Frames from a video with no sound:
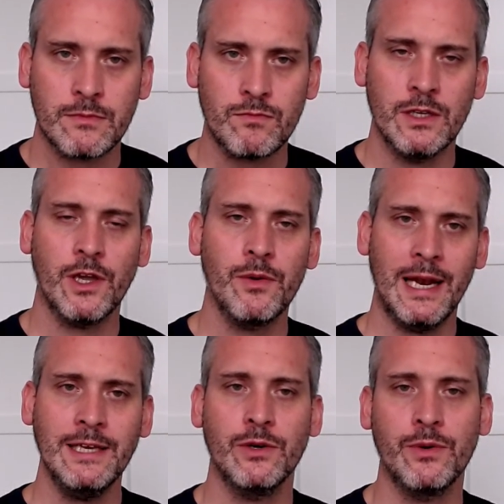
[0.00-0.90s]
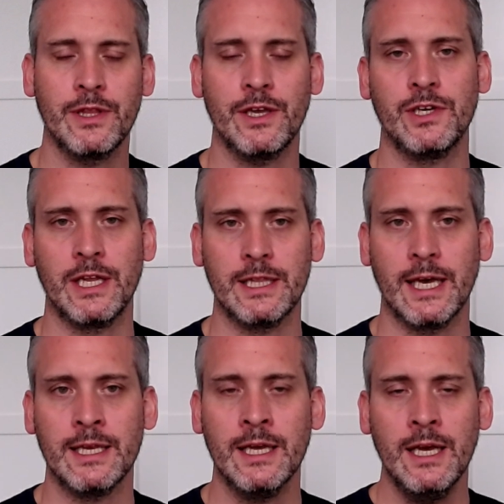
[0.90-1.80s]
So classical conditioning
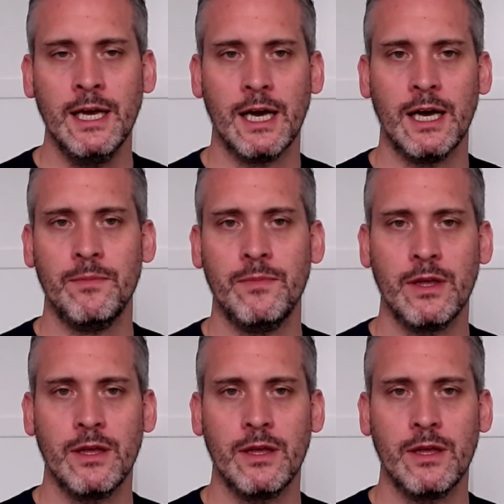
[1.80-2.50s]
then, so